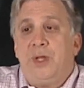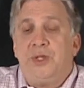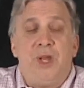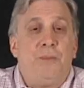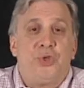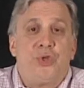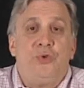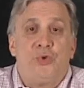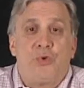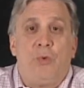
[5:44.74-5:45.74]
his name was
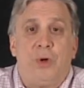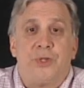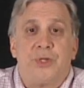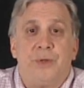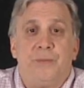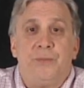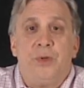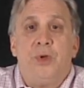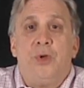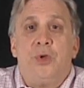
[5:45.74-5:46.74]
Stu Schwartz.
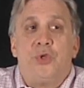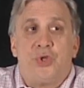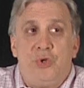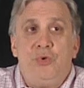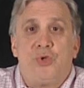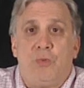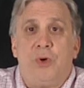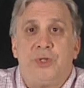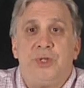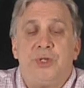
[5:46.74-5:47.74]
Stu
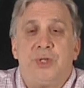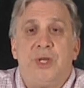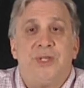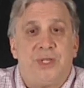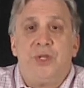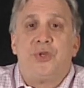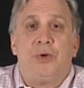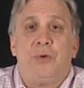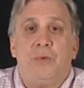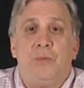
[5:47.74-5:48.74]
Schwartz's
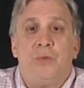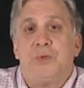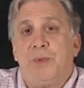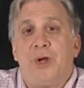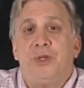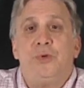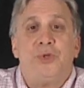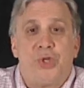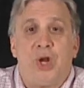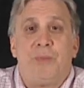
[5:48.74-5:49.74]
sister was married to a
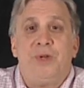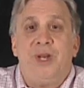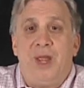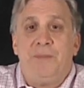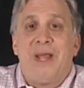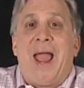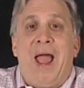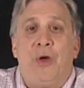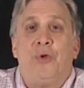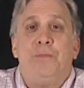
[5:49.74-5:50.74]
gentleman named
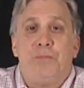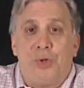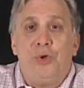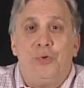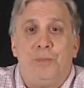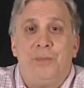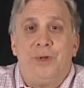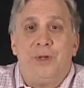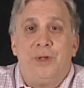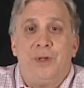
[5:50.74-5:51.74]
Alan Bloom
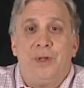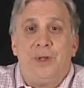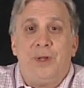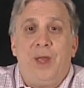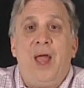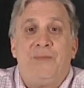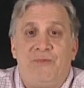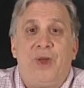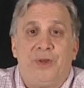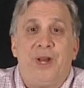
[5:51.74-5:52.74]
at
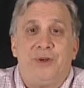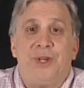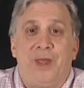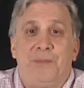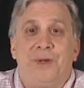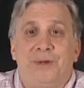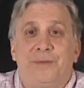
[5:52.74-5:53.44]
Feld Entertainment.